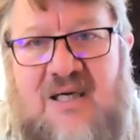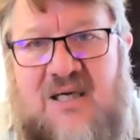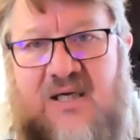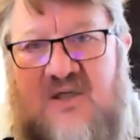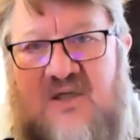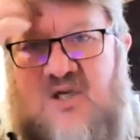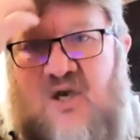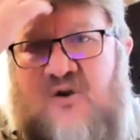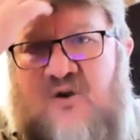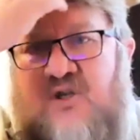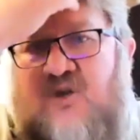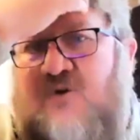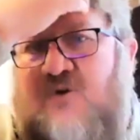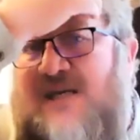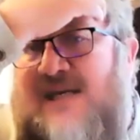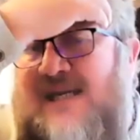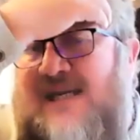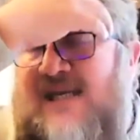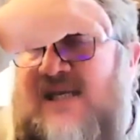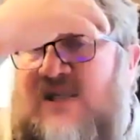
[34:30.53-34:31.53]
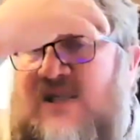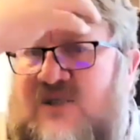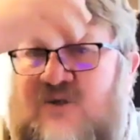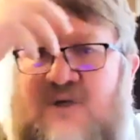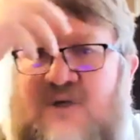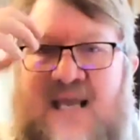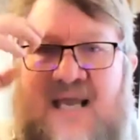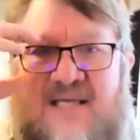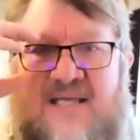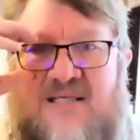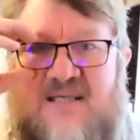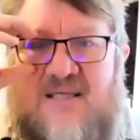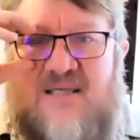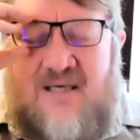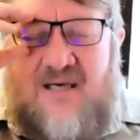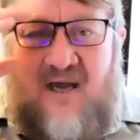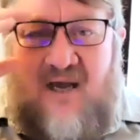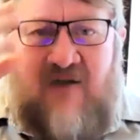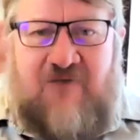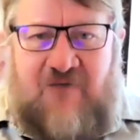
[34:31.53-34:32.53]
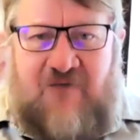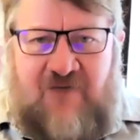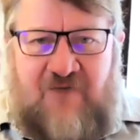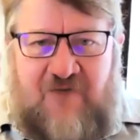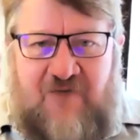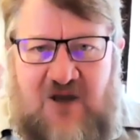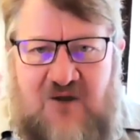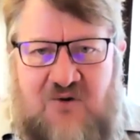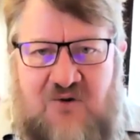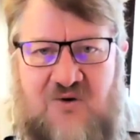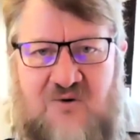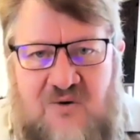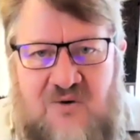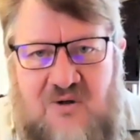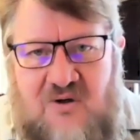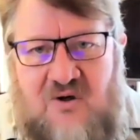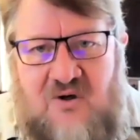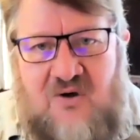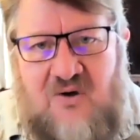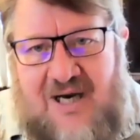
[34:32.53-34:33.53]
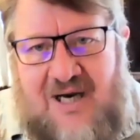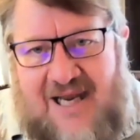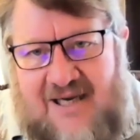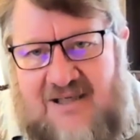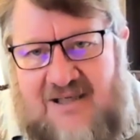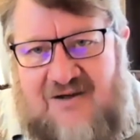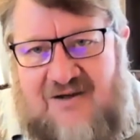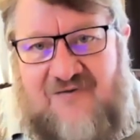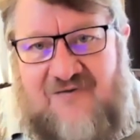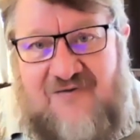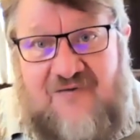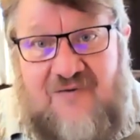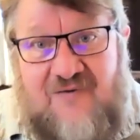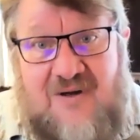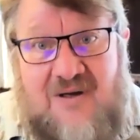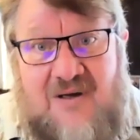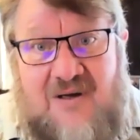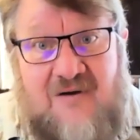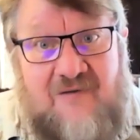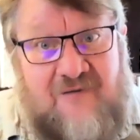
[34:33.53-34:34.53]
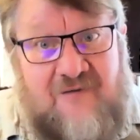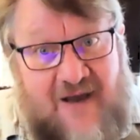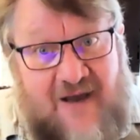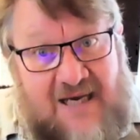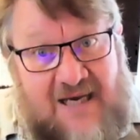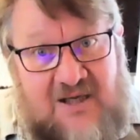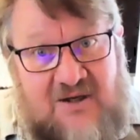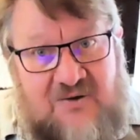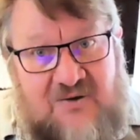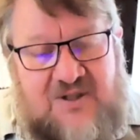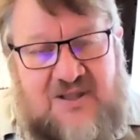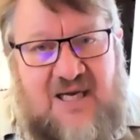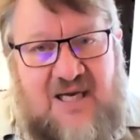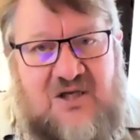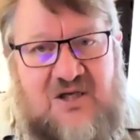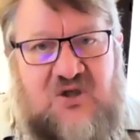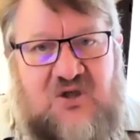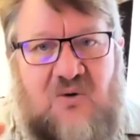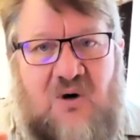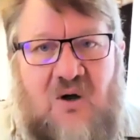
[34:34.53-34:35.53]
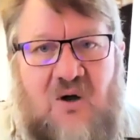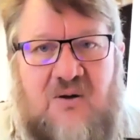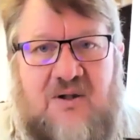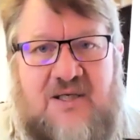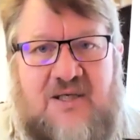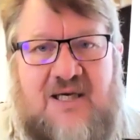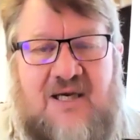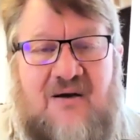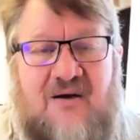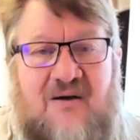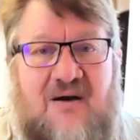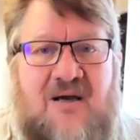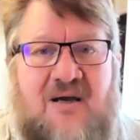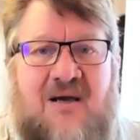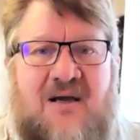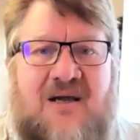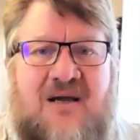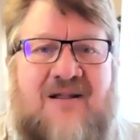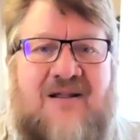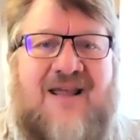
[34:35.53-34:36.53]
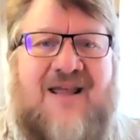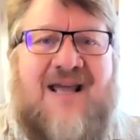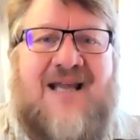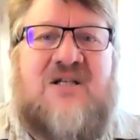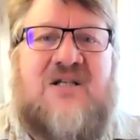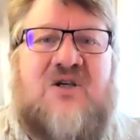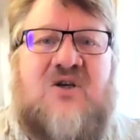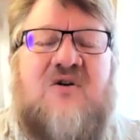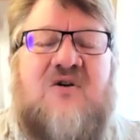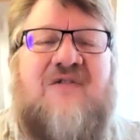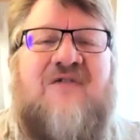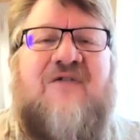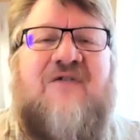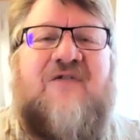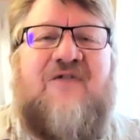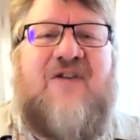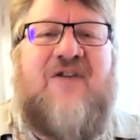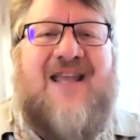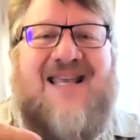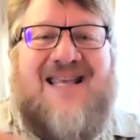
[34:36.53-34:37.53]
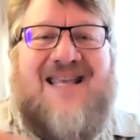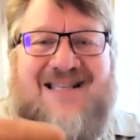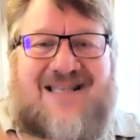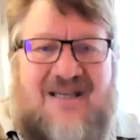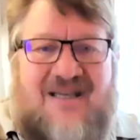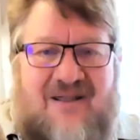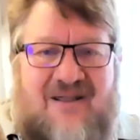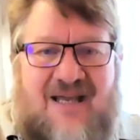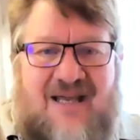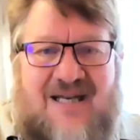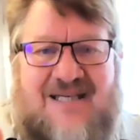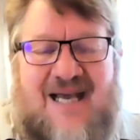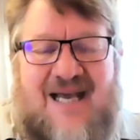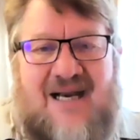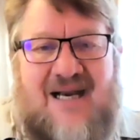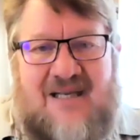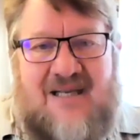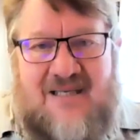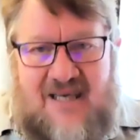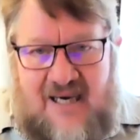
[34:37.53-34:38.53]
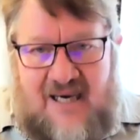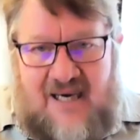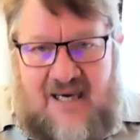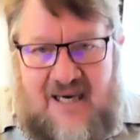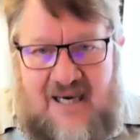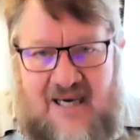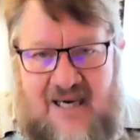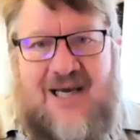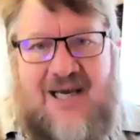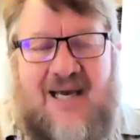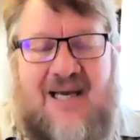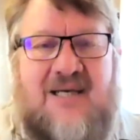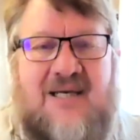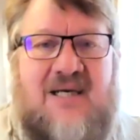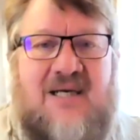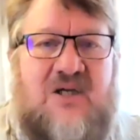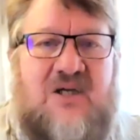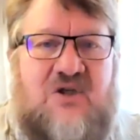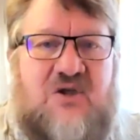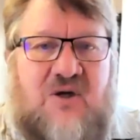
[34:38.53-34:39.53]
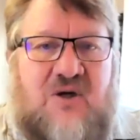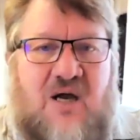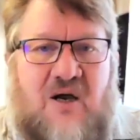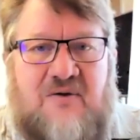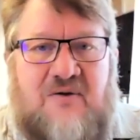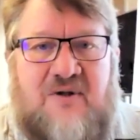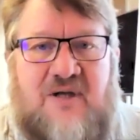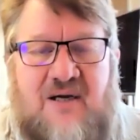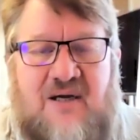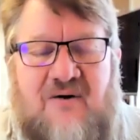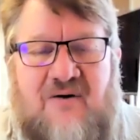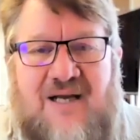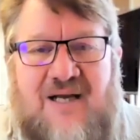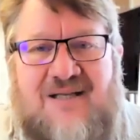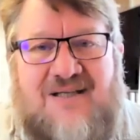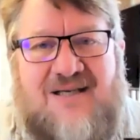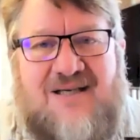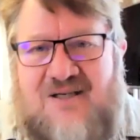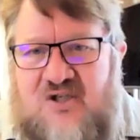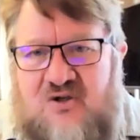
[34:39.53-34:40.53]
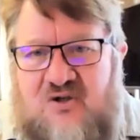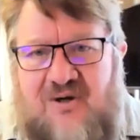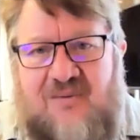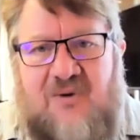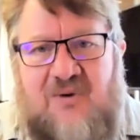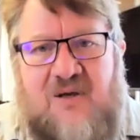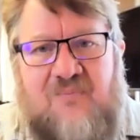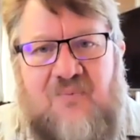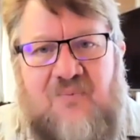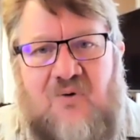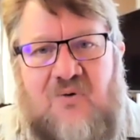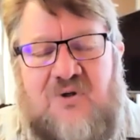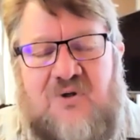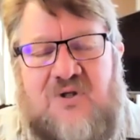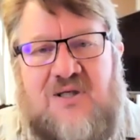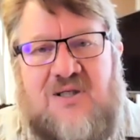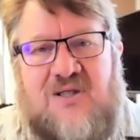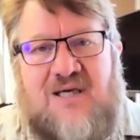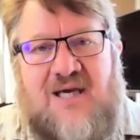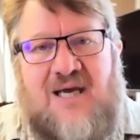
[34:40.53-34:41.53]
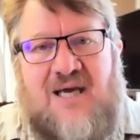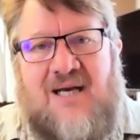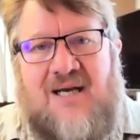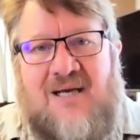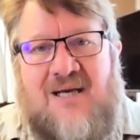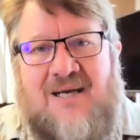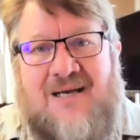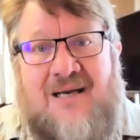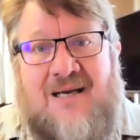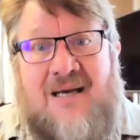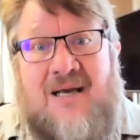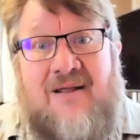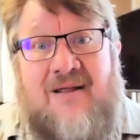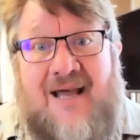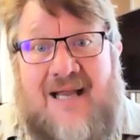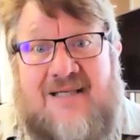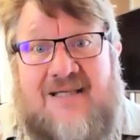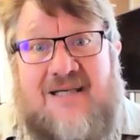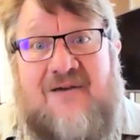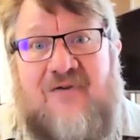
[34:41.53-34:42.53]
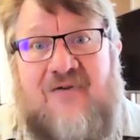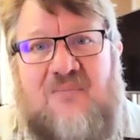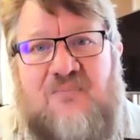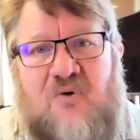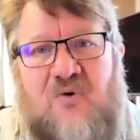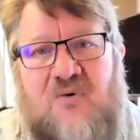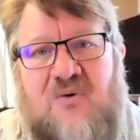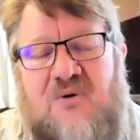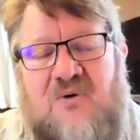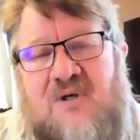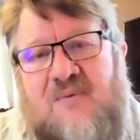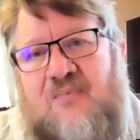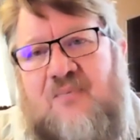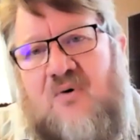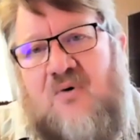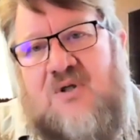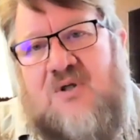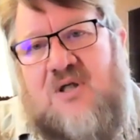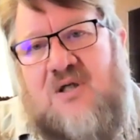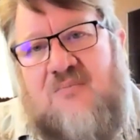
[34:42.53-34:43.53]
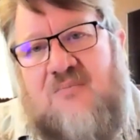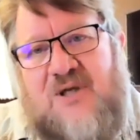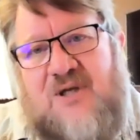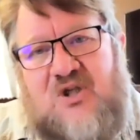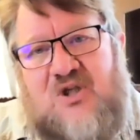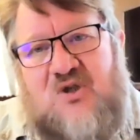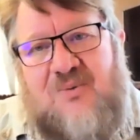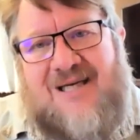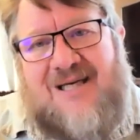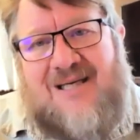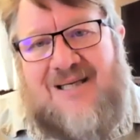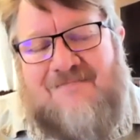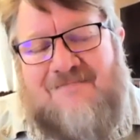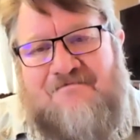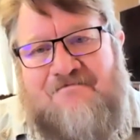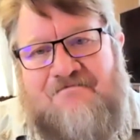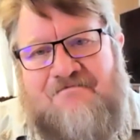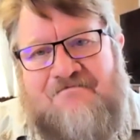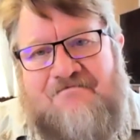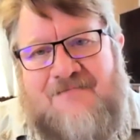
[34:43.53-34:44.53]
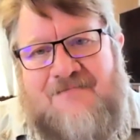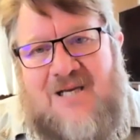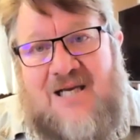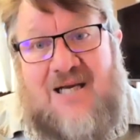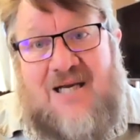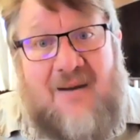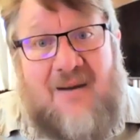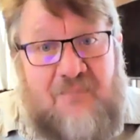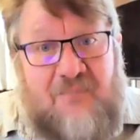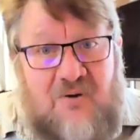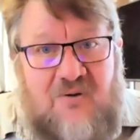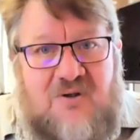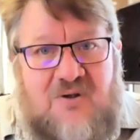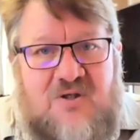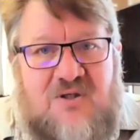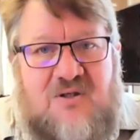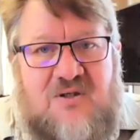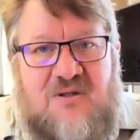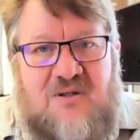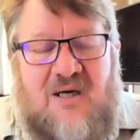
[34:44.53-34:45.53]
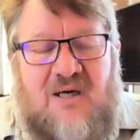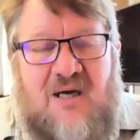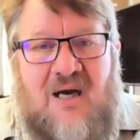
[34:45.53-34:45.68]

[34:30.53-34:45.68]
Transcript: So you need to get a few collective values that you hold dear, that can feed the talent, energy, and need to go there. It's extremely important. And that's even important between couples.